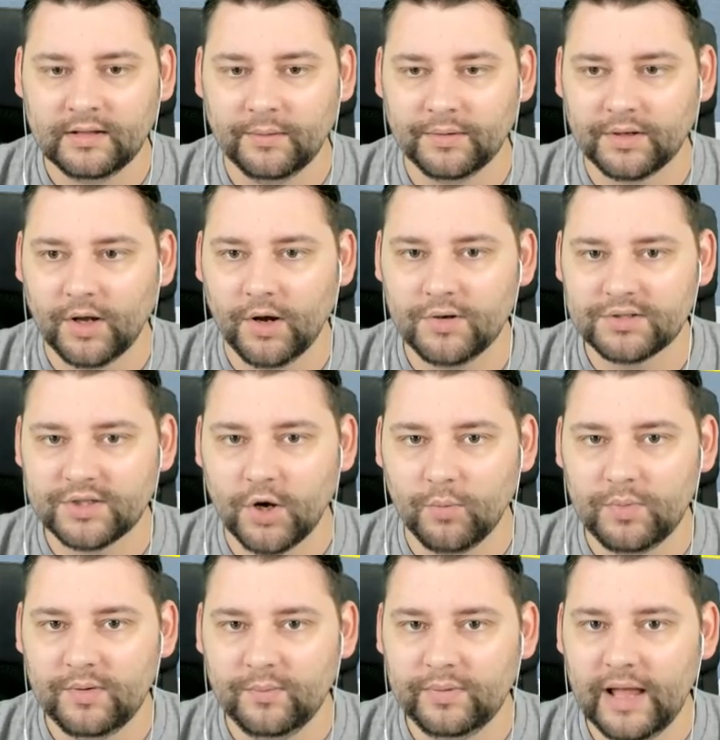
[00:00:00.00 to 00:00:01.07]
There we go. So
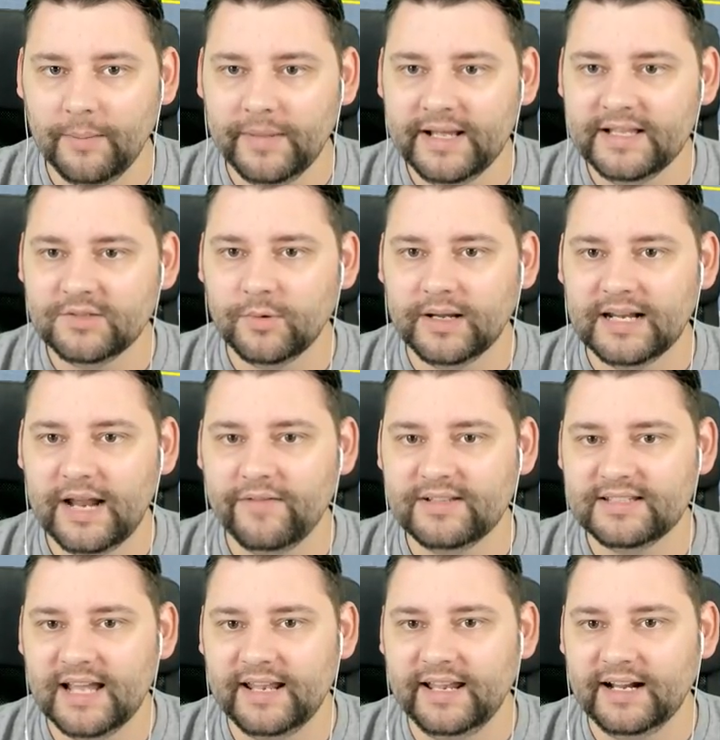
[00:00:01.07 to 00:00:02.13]
we, that means we can have a
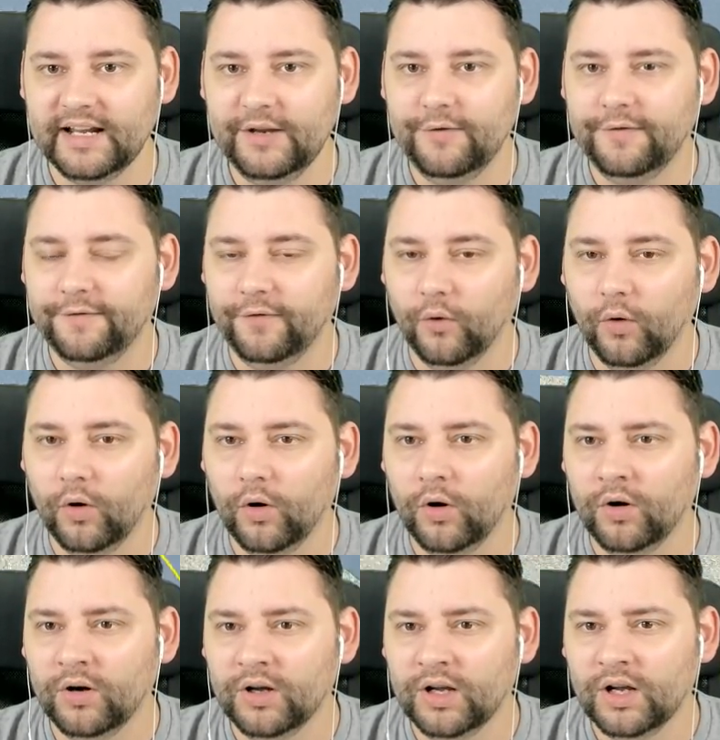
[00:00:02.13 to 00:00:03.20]
technically
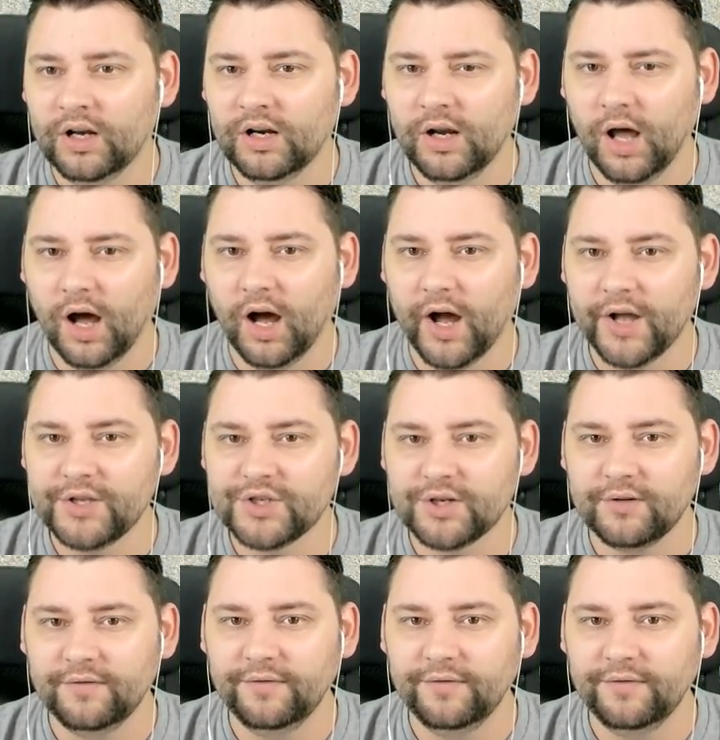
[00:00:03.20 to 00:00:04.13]
four large,